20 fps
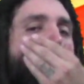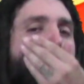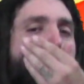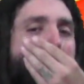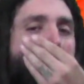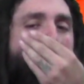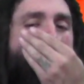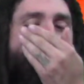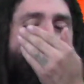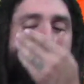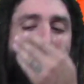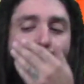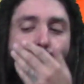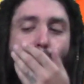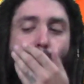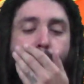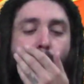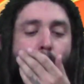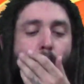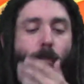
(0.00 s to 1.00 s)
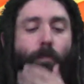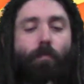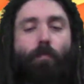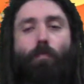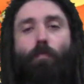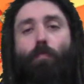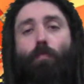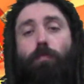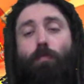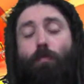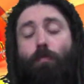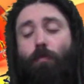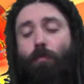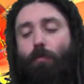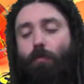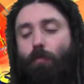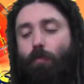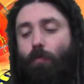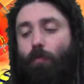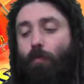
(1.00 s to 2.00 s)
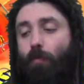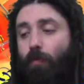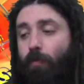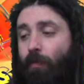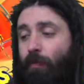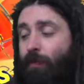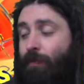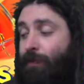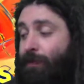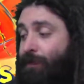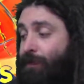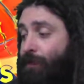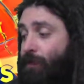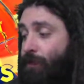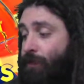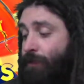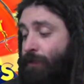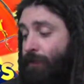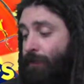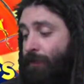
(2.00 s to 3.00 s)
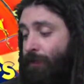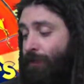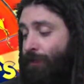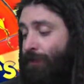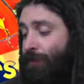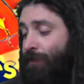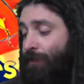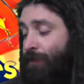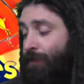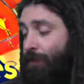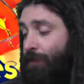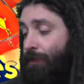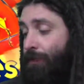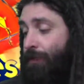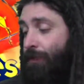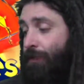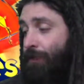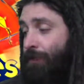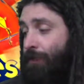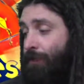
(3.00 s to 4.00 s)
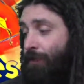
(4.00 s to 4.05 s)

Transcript: (not speaking)